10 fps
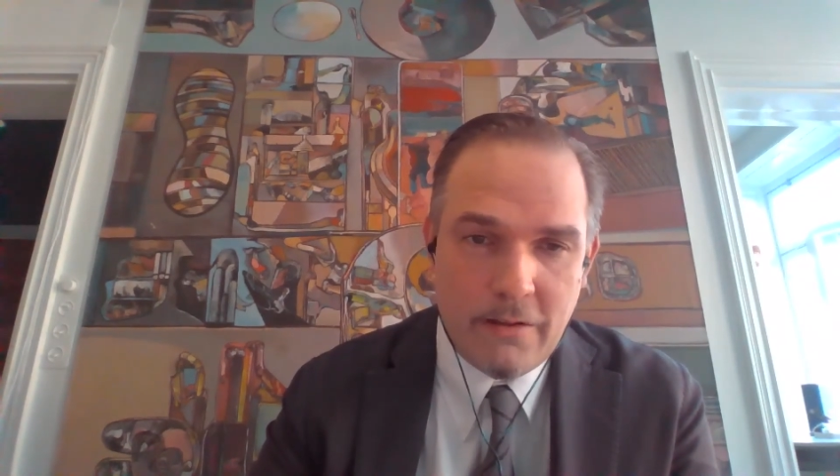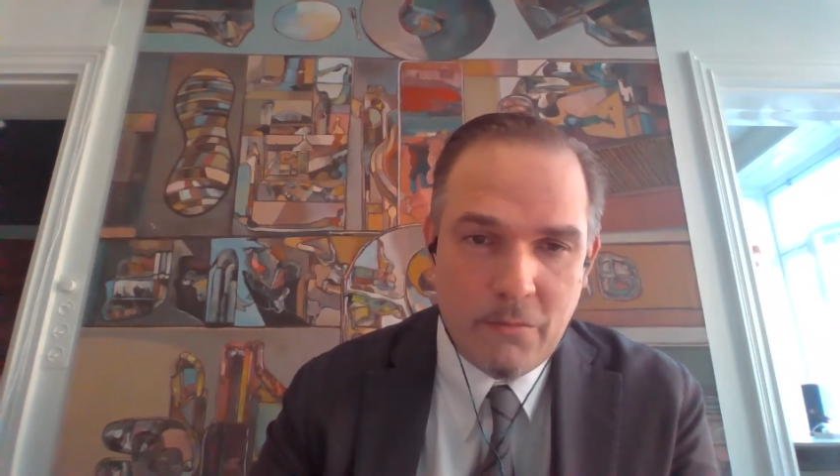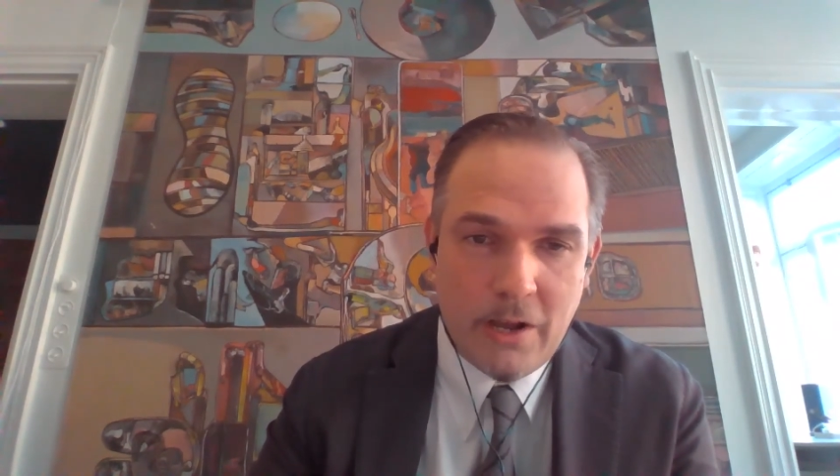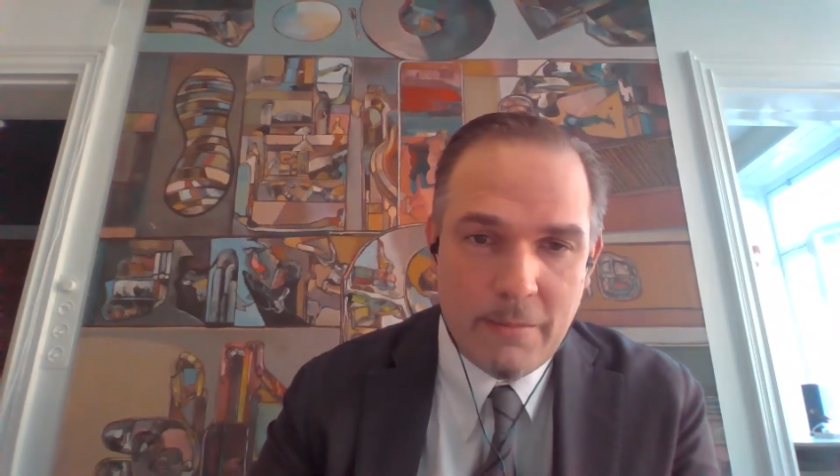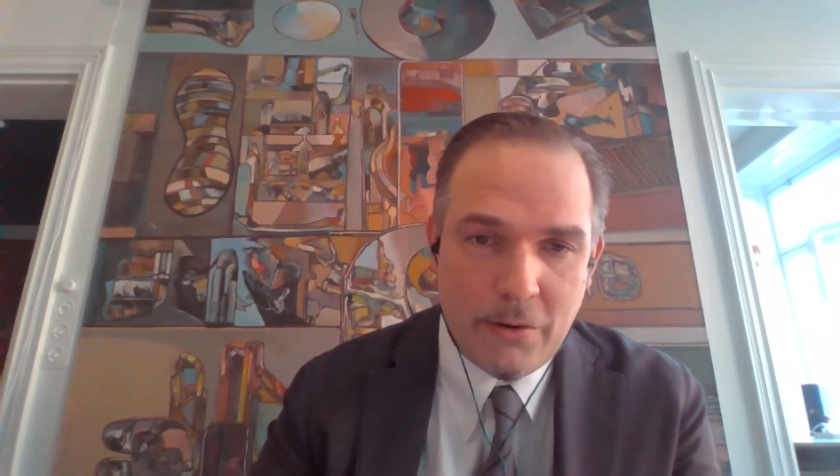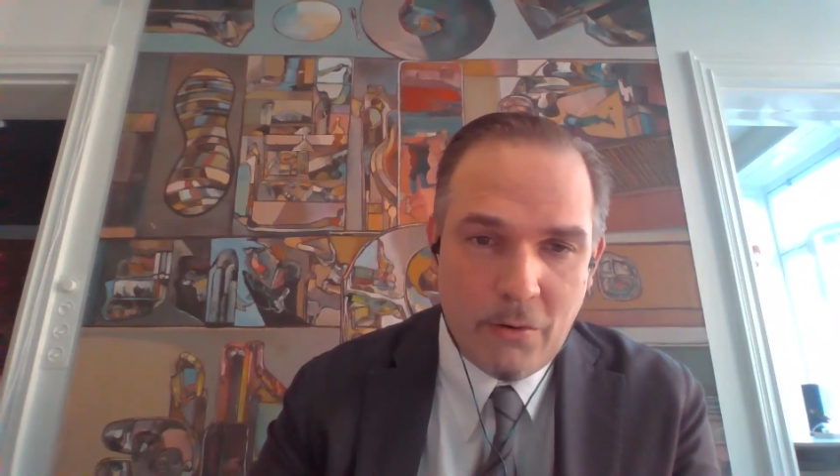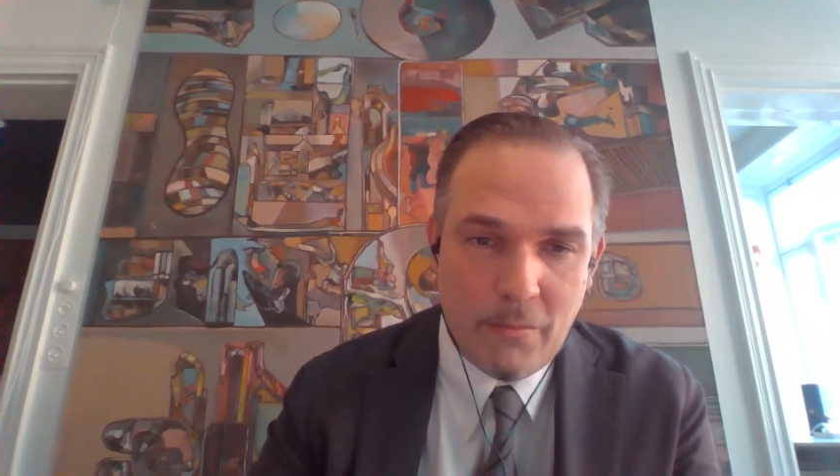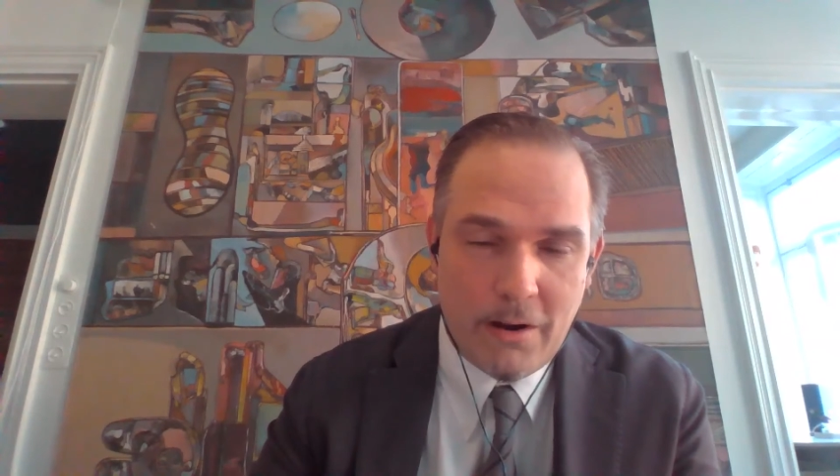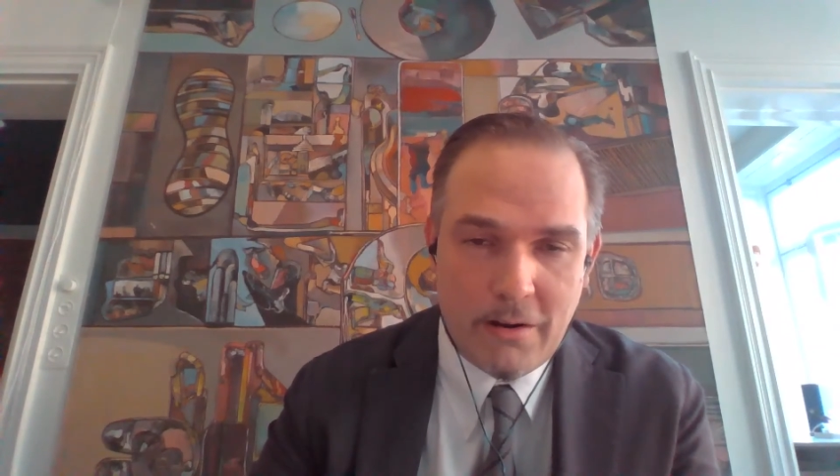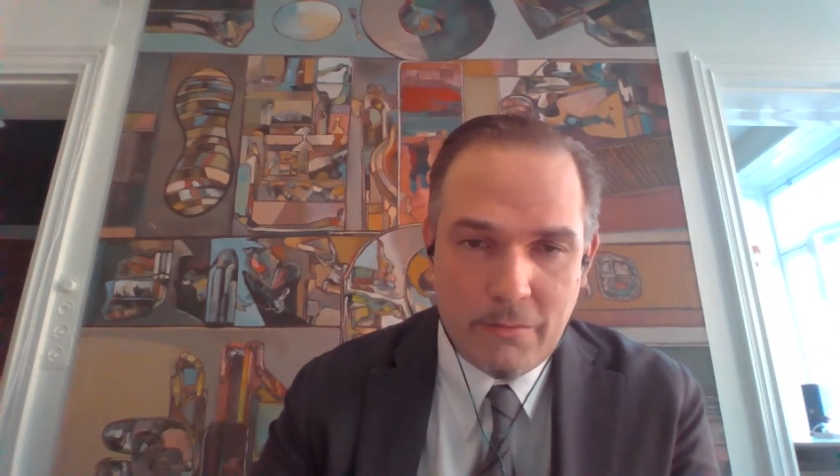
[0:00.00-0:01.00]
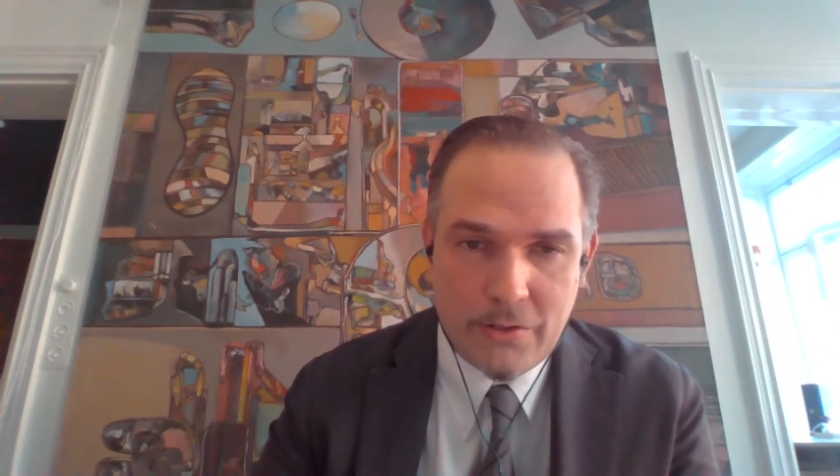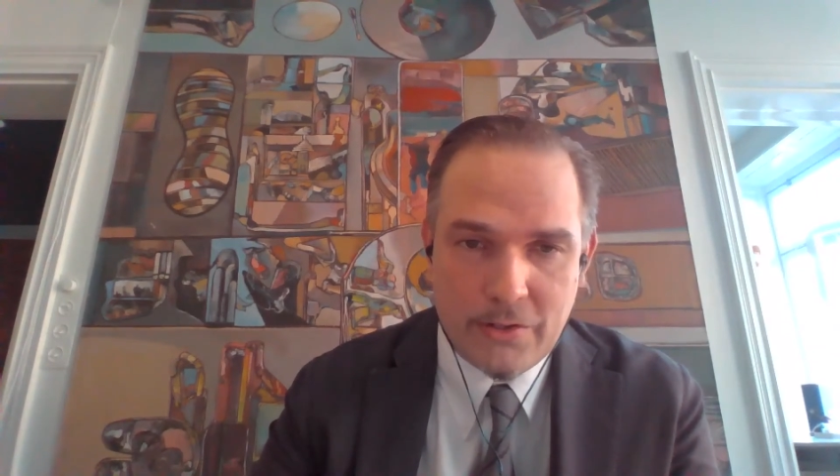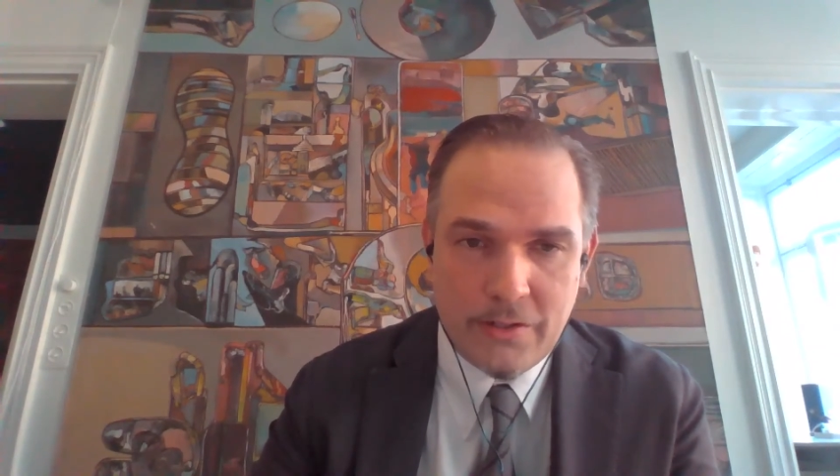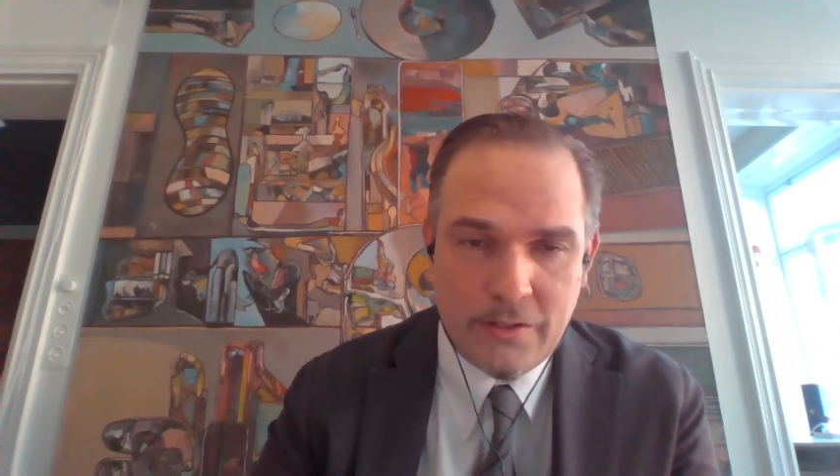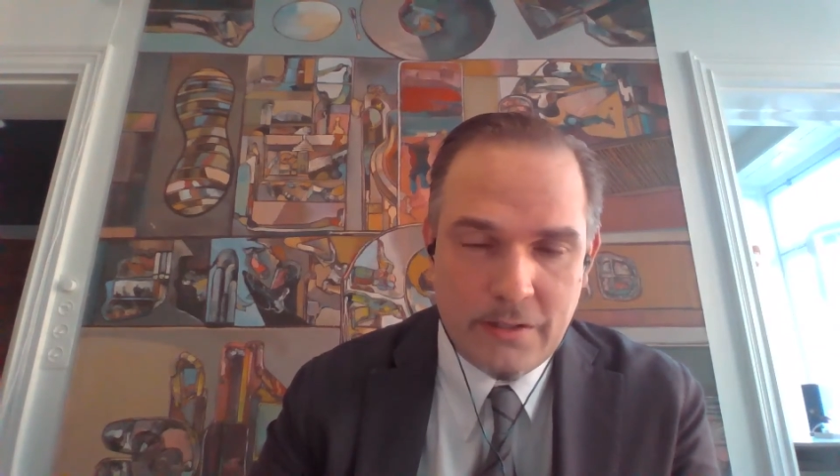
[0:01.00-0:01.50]
Mohammed Omar,
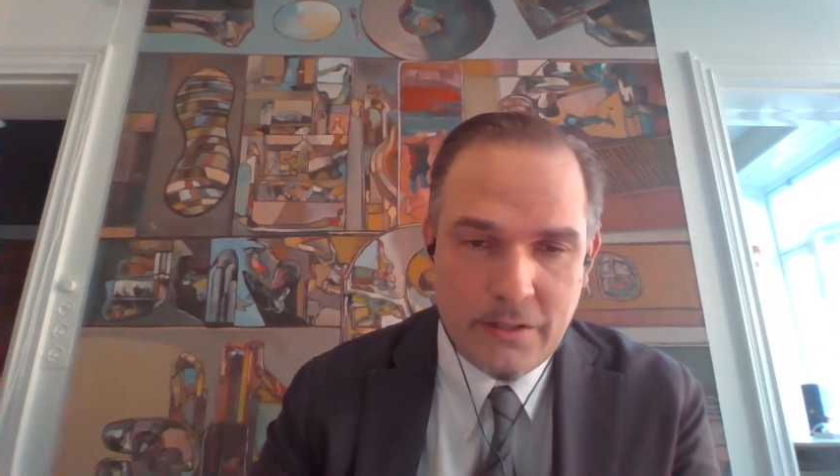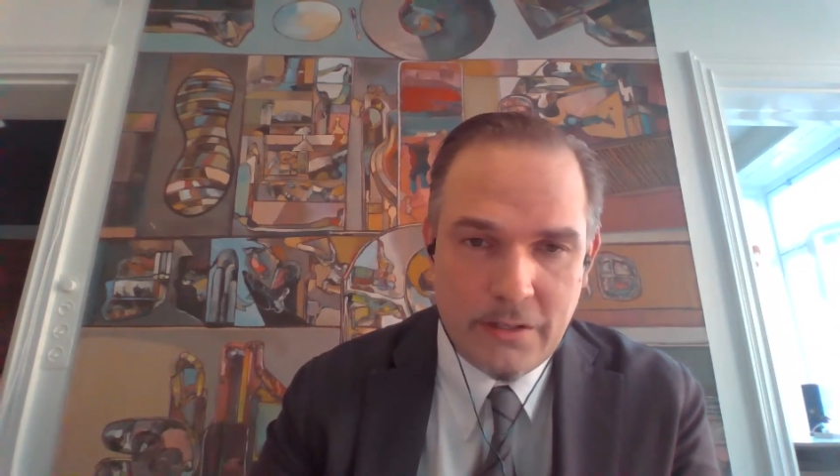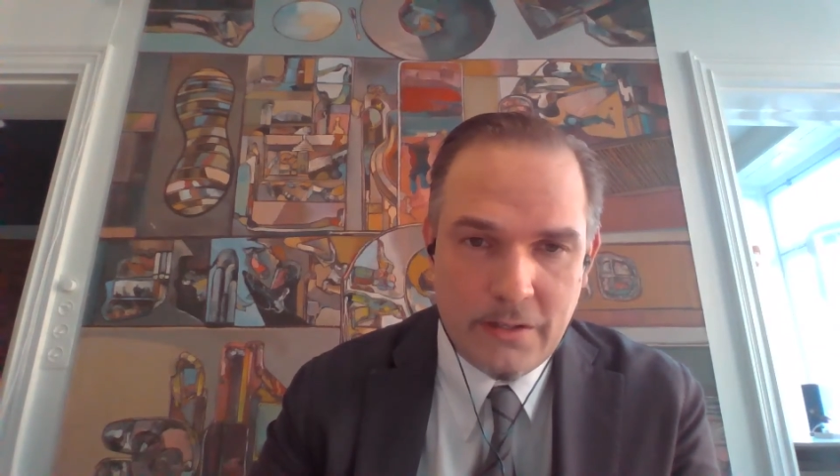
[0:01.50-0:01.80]
which is